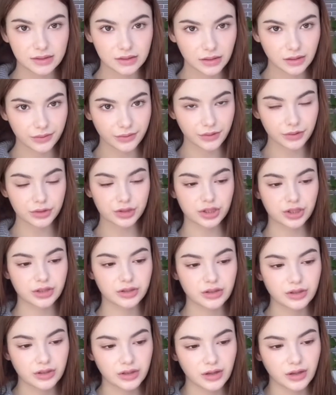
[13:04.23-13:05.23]
in the future.
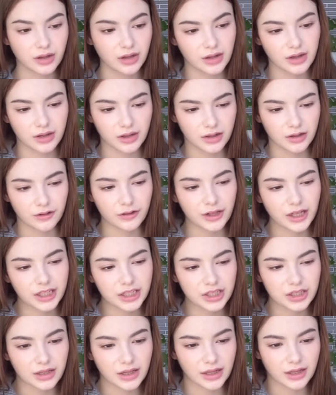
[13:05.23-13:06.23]
Well,
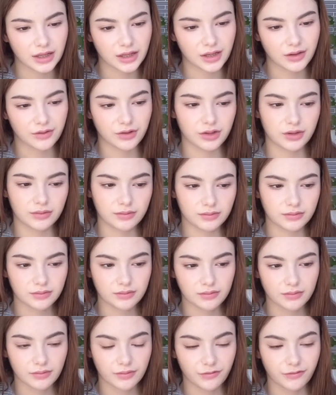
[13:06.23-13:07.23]
actually, like even
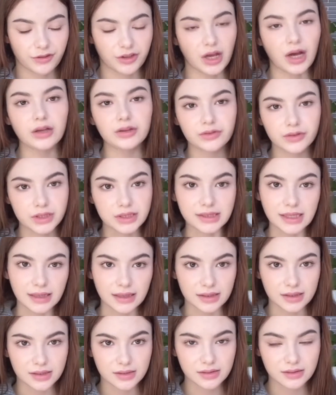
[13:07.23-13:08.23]
without this
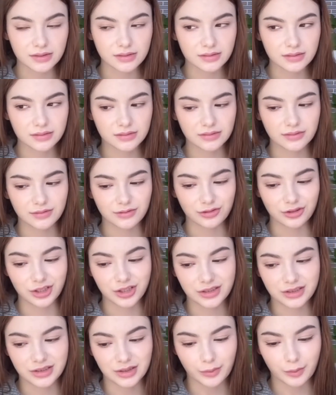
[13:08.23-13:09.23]
test, we
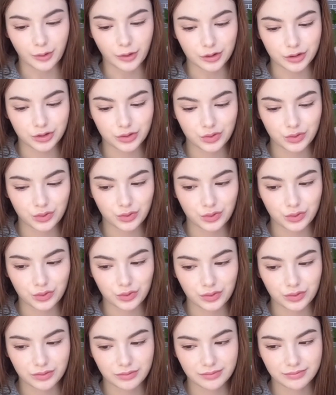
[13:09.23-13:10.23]
supposed
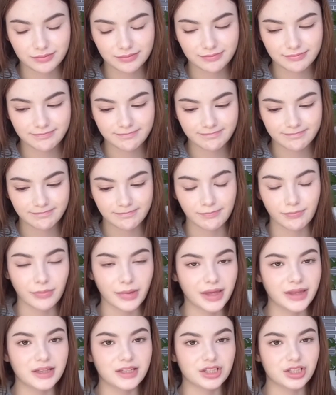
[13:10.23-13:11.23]
to
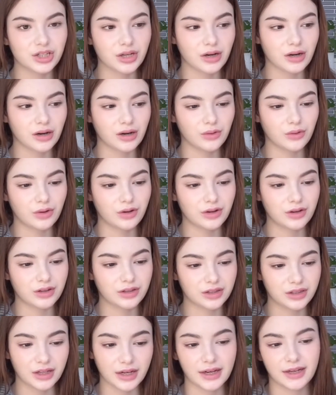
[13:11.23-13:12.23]
manage our
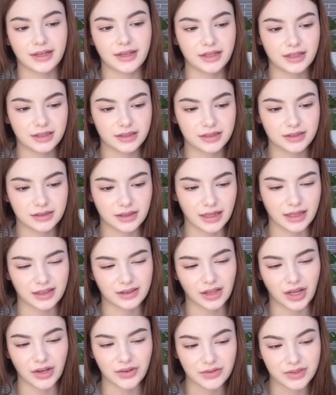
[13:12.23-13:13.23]
diet, like
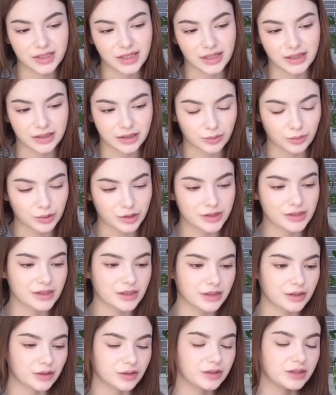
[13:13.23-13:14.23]
lifestyle, mostly
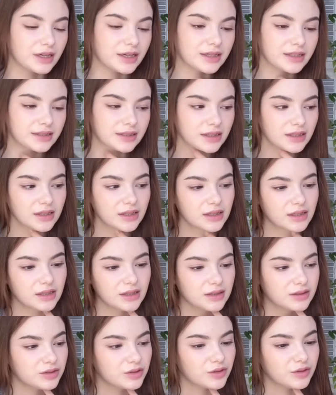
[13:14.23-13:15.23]
not diet,
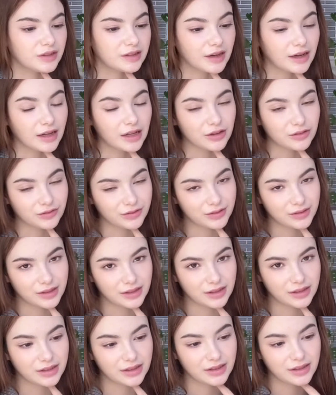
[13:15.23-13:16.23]
to eat
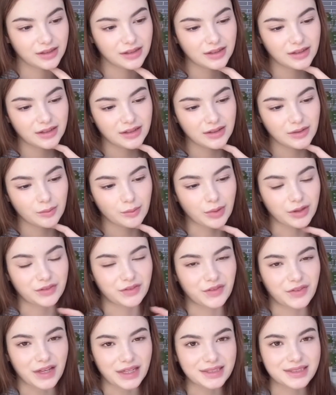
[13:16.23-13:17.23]
healthy. But
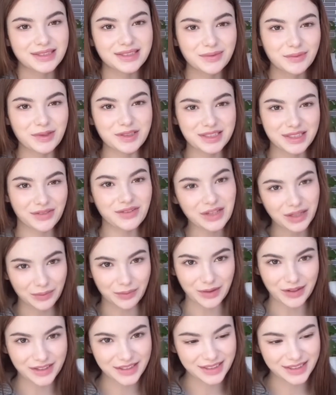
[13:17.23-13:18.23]
that's the most difficult part.